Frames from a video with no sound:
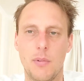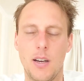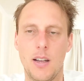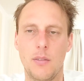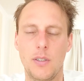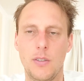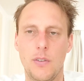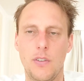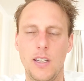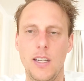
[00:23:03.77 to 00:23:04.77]
But what you
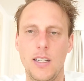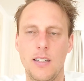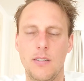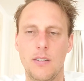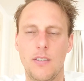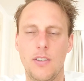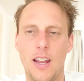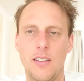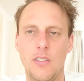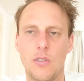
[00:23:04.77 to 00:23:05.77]
see, it is a
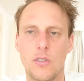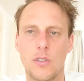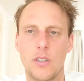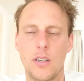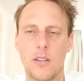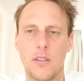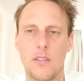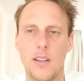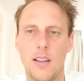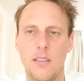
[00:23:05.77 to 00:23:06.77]

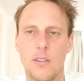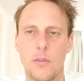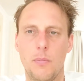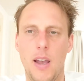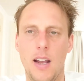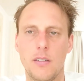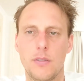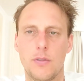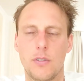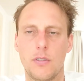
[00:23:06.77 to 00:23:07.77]

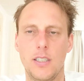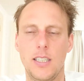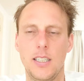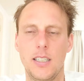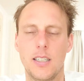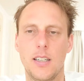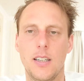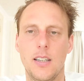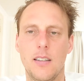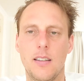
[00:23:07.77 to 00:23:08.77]
center-periphery
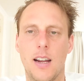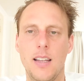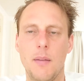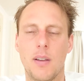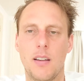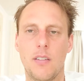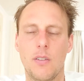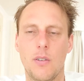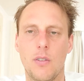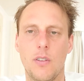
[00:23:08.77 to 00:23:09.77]
dynamic.
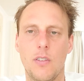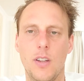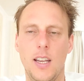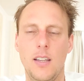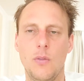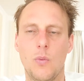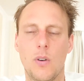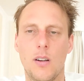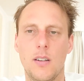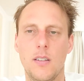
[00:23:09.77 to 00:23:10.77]
So it is
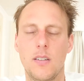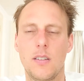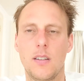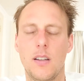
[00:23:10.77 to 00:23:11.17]
inward.